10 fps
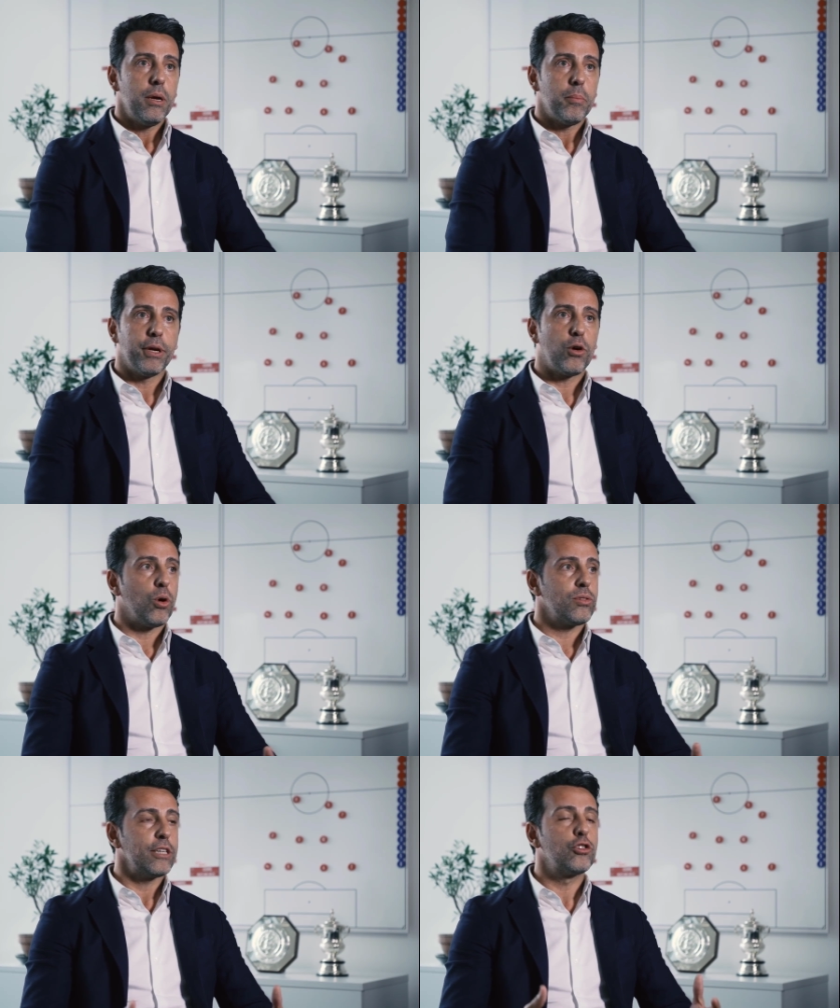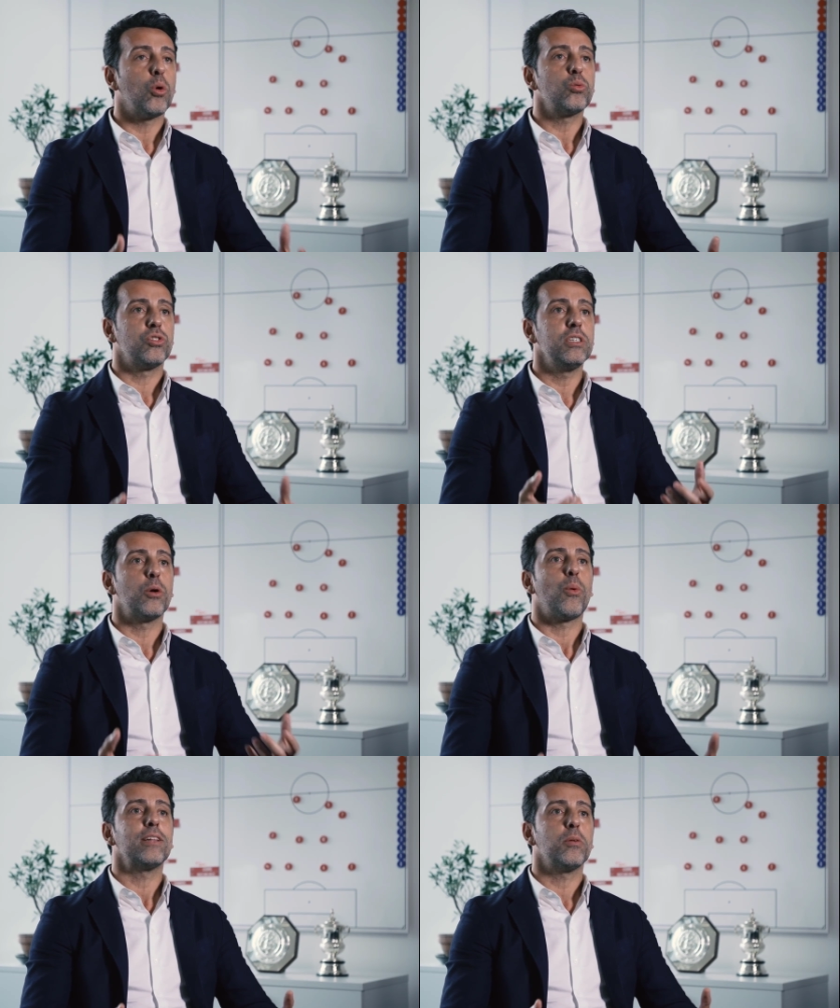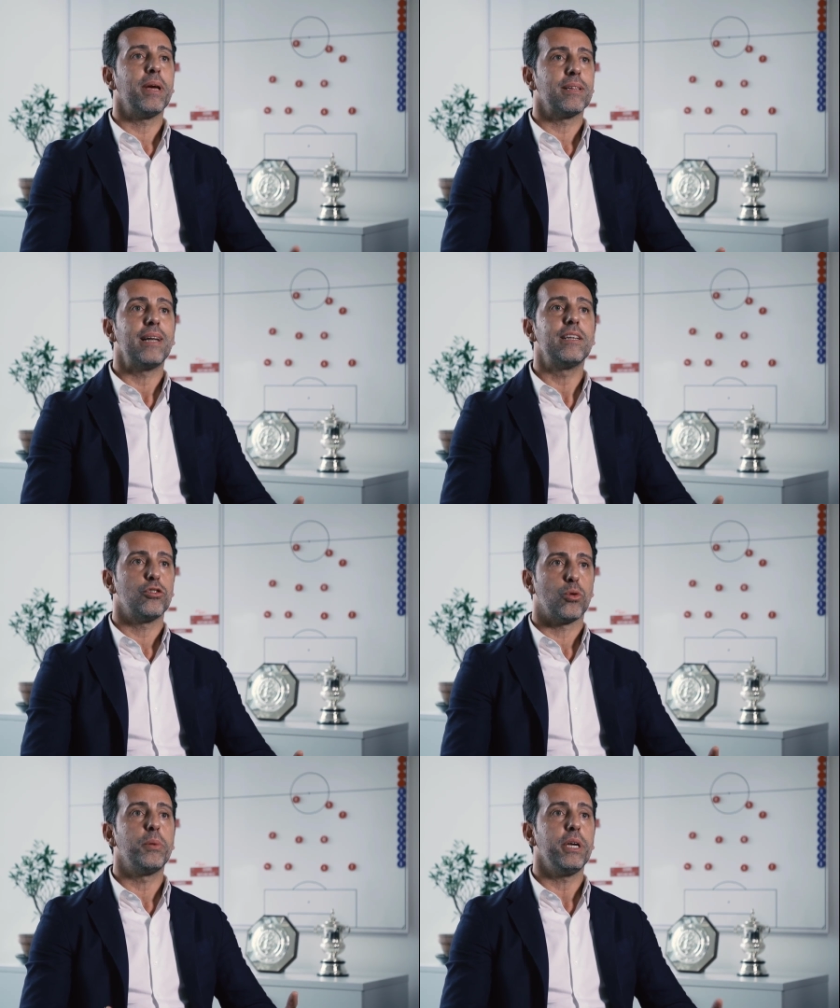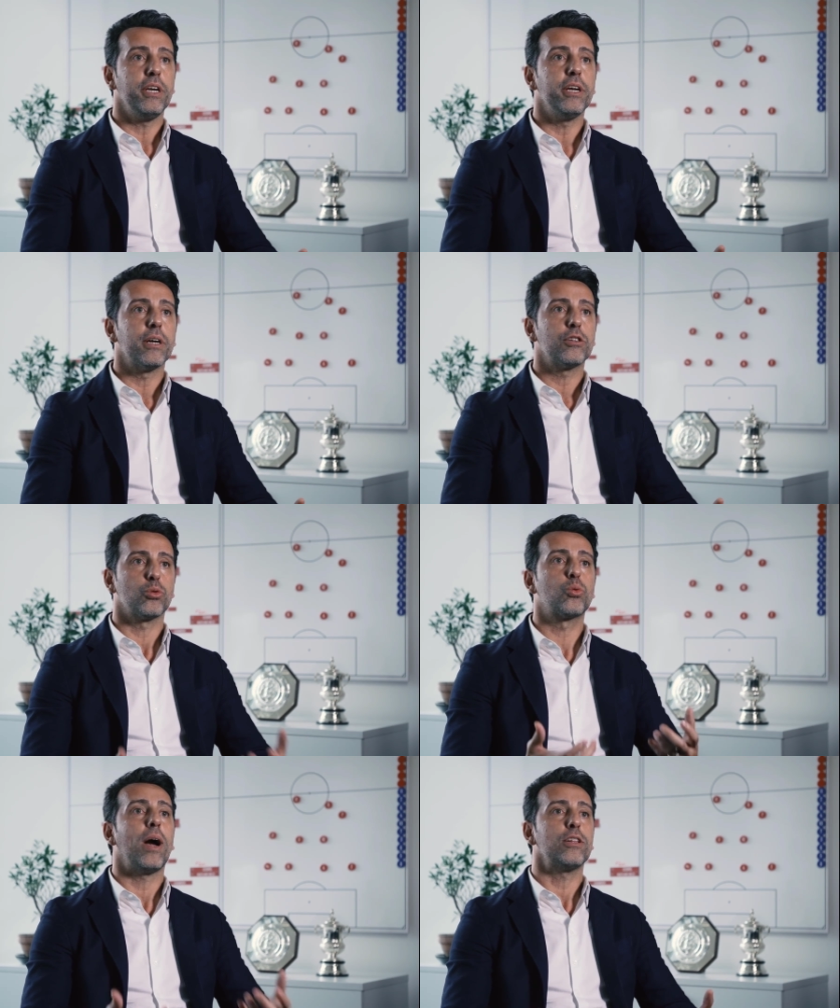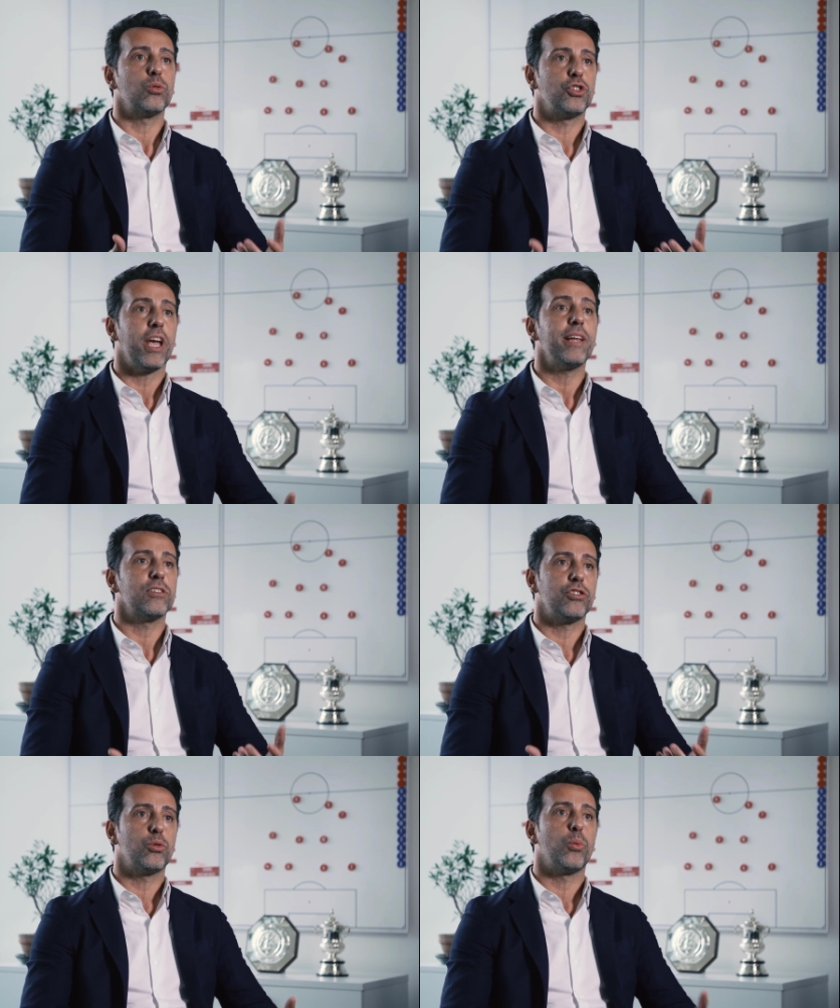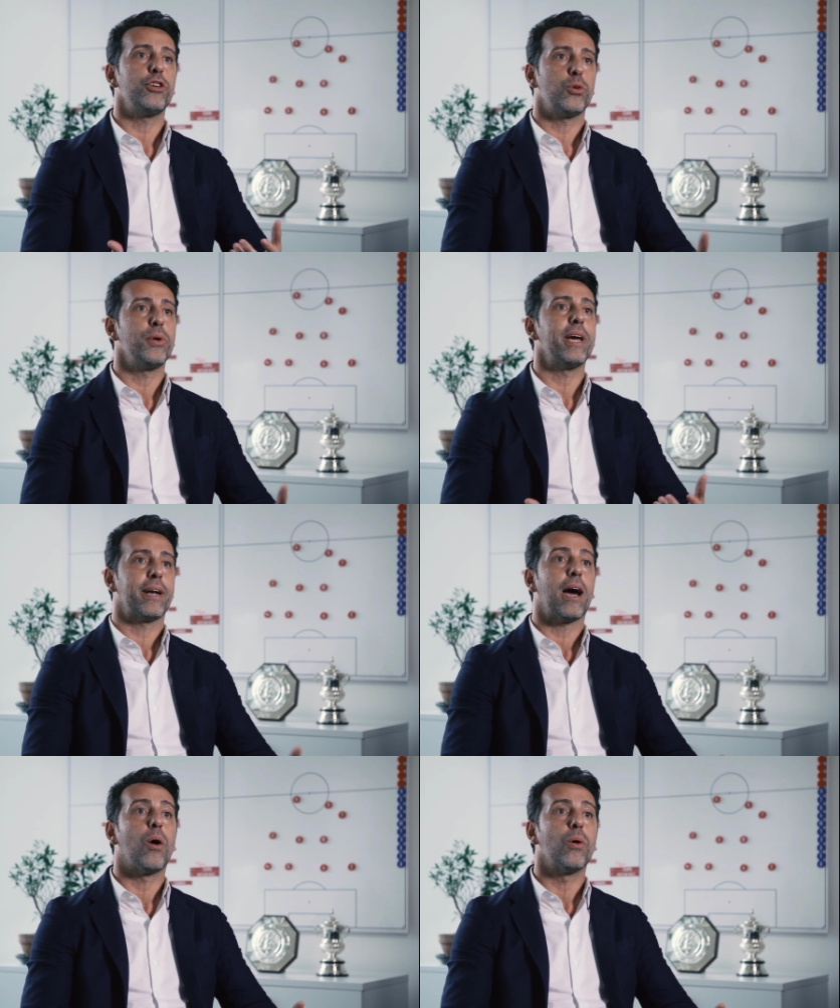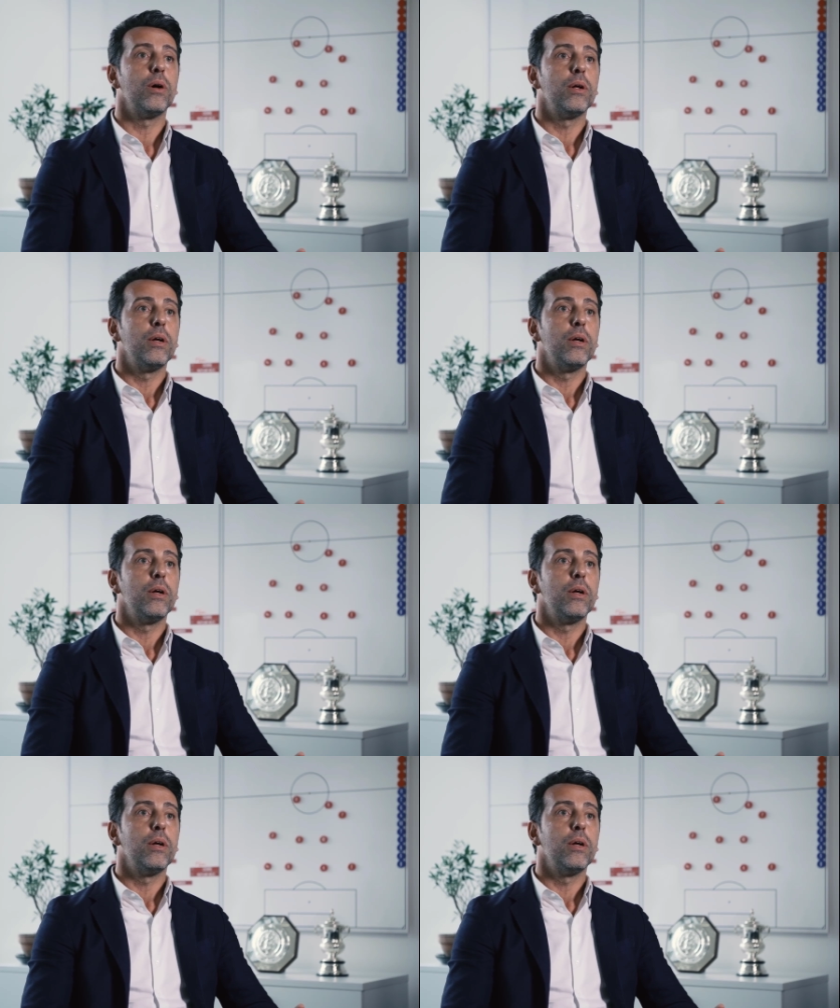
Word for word: because I don't see the right mentality to be here, to try to change the situation we are now.